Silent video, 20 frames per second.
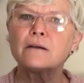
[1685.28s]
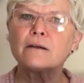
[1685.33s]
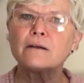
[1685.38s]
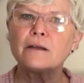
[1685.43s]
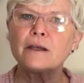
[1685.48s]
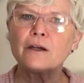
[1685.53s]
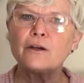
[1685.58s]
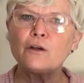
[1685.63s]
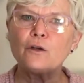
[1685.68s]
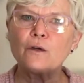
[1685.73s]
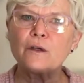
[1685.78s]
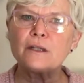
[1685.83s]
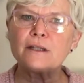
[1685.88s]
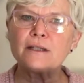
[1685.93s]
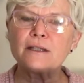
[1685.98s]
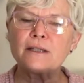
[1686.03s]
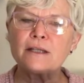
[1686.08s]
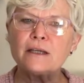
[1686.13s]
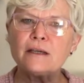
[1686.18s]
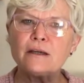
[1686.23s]
There you can
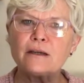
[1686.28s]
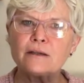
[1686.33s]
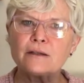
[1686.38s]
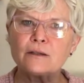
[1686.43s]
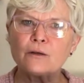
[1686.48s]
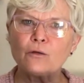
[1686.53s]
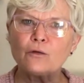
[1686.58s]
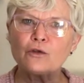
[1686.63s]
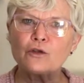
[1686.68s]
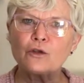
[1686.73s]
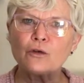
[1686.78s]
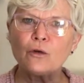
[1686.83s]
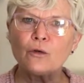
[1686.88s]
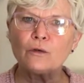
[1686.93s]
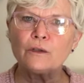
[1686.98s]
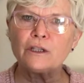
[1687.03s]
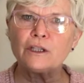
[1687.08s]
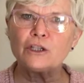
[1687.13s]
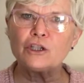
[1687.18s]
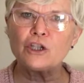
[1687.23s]
see a soldier
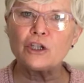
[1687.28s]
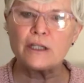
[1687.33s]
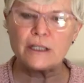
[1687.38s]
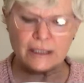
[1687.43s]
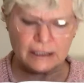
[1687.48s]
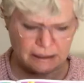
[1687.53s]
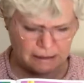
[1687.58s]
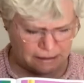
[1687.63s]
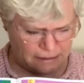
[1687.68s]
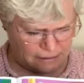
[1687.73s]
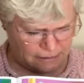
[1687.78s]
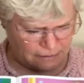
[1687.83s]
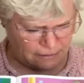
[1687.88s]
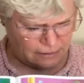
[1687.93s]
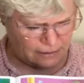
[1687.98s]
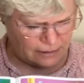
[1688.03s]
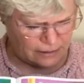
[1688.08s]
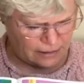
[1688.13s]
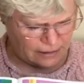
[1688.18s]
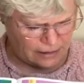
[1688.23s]
holding Jesus
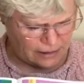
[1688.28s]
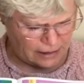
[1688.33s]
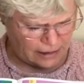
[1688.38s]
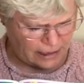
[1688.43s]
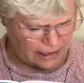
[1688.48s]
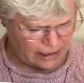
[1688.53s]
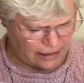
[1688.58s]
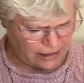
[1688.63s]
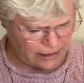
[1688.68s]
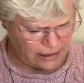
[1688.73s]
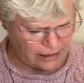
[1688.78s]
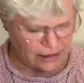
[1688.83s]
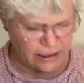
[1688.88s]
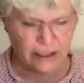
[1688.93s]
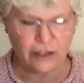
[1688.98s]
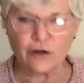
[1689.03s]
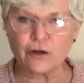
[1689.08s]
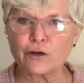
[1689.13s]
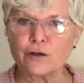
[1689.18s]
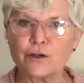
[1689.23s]
and the
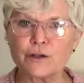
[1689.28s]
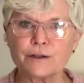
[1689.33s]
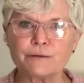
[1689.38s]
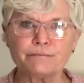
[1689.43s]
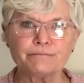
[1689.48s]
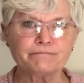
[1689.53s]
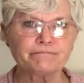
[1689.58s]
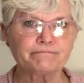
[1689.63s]
leaders.